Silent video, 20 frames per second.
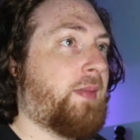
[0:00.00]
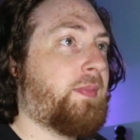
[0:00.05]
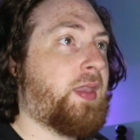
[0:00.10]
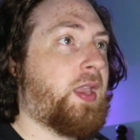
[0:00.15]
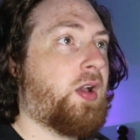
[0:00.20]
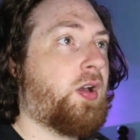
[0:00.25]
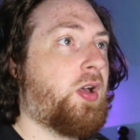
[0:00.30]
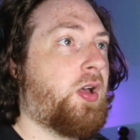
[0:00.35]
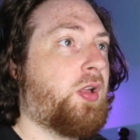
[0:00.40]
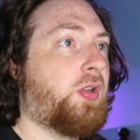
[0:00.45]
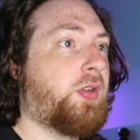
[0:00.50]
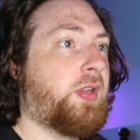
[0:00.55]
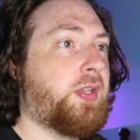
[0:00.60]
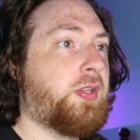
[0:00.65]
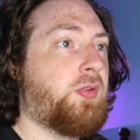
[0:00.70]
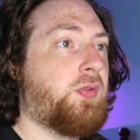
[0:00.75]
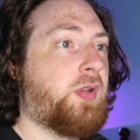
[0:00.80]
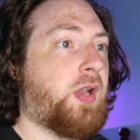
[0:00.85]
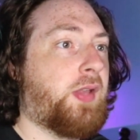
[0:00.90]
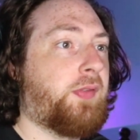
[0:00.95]
I mean, I'll let
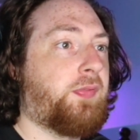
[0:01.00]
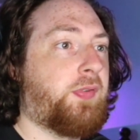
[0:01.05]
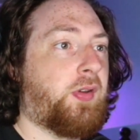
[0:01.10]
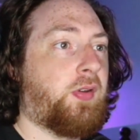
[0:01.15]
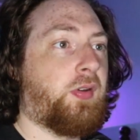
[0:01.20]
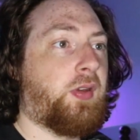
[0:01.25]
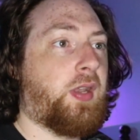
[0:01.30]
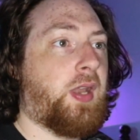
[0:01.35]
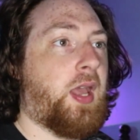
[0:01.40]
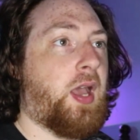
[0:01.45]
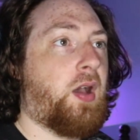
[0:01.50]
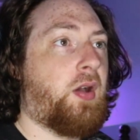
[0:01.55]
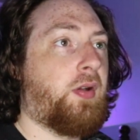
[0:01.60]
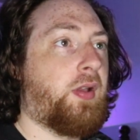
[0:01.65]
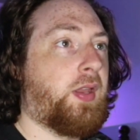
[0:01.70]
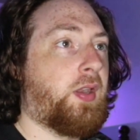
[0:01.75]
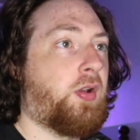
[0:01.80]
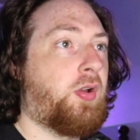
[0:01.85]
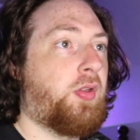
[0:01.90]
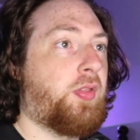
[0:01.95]
you guys figure it out
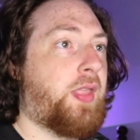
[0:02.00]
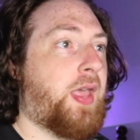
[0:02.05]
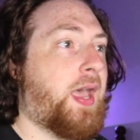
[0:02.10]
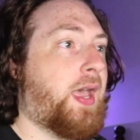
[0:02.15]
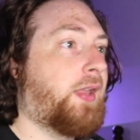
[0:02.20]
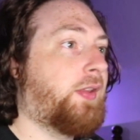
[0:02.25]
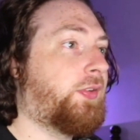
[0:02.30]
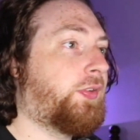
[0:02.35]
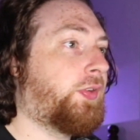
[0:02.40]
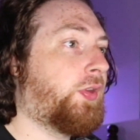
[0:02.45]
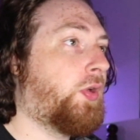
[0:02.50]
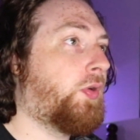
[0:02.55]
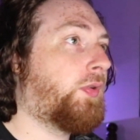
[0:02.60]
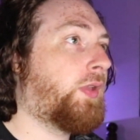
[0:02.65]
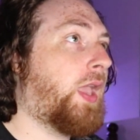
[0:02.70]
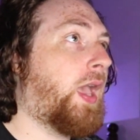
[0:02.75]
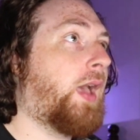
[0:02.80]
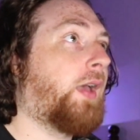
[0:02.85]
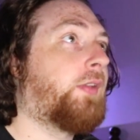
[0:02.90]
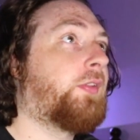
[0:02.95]
and all that. So
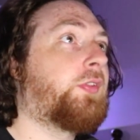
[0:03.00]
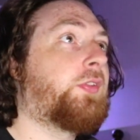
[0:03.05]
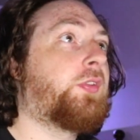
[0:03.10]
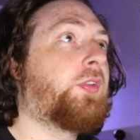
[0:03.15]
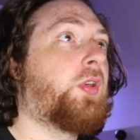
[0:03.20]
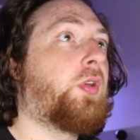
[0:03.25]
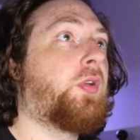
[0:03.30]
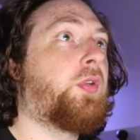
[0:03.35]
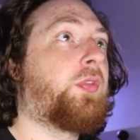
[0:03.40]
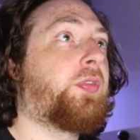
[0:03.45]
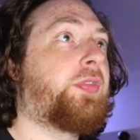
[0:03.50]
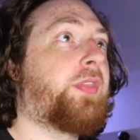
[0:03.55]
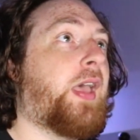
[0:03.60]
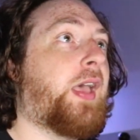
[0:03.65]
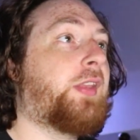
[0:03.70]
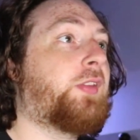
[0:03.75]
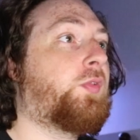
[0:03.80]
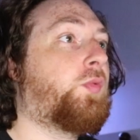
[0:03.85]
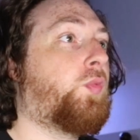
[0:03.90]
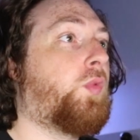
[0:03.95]
yeah, so
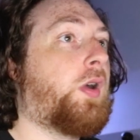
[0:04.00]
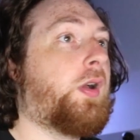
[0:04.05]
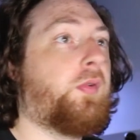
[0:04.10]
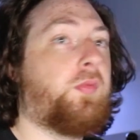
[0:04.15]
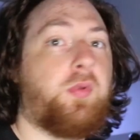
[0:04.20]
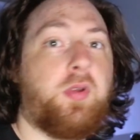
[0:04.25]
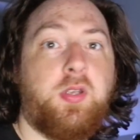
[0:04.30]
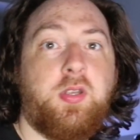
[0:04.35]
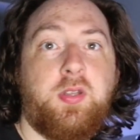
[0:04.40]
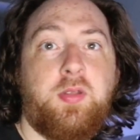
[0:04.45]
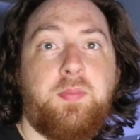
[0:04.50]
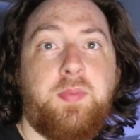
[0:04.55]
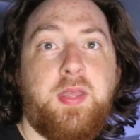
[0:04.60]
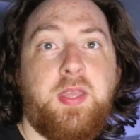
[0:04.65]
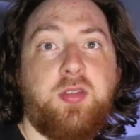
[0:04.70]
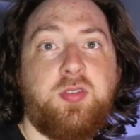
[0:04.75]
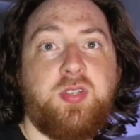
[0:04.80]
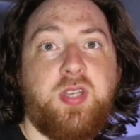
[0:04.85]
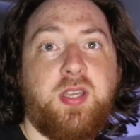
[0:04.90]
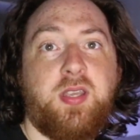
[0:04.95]
that's what we're gonna
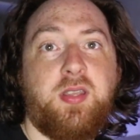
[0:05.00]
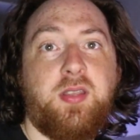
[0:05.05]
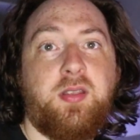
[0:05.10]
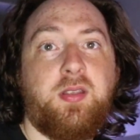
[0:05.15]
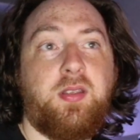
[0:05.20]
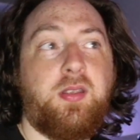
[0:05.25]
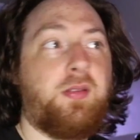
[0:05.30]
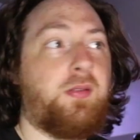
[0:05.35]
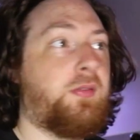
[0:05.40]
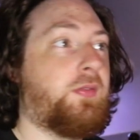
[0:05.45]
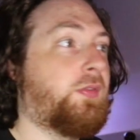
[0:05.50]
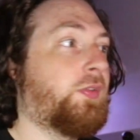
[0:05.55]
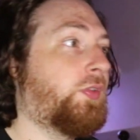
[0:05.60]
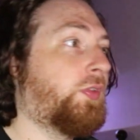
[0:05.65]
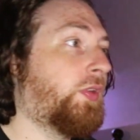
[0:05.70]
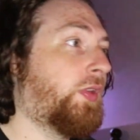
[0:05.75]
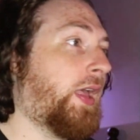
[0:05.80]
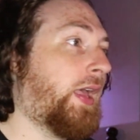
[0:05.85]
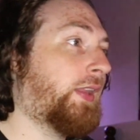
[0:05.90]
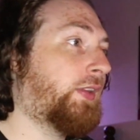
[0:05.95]
be checking.
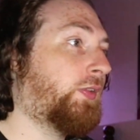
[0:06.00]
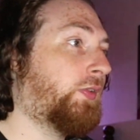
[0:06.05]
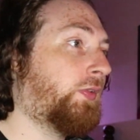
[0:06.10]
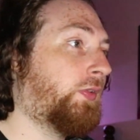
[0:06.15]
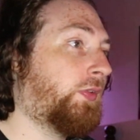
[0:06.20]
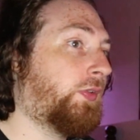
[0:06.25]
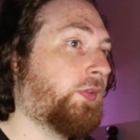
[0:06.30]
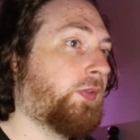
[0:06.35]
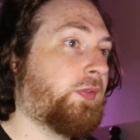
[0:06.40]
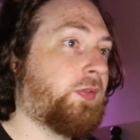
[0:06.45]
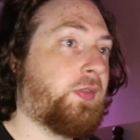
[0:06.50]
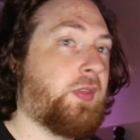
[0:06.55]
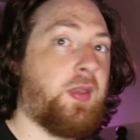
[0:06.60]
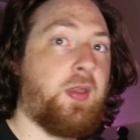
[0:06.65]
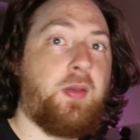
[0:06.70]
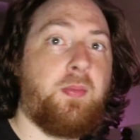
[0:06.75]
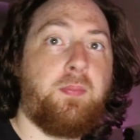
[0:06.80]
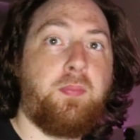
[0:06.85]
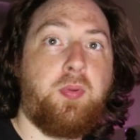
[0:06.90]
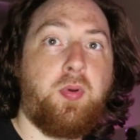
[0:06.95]
So that's
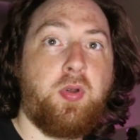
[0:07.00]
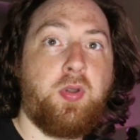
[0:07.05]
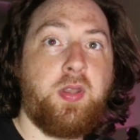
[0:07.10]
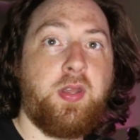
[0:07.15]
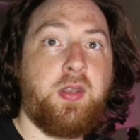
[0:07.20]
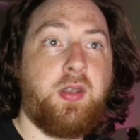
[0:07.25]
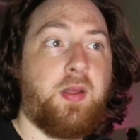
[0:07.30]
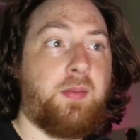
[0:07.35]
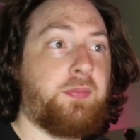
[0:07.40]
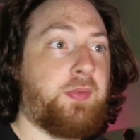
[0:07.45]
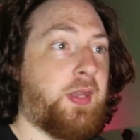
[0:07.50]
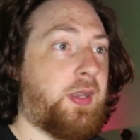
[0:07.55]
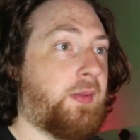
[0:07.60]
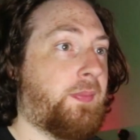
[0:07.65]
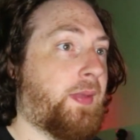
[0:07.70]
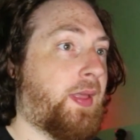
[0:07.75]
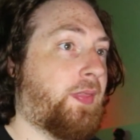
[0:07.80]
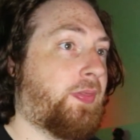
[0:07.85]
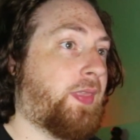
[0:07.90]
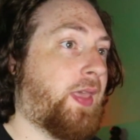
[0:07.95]
the important update
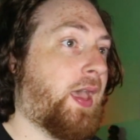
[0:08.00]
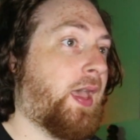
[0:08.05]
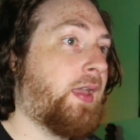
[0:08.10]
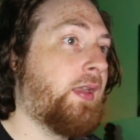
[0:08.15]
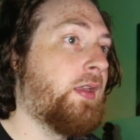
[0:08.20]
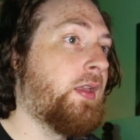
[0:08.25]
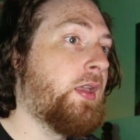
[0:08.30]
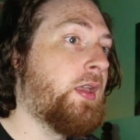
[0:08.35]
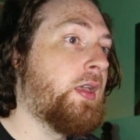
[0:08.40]
about that.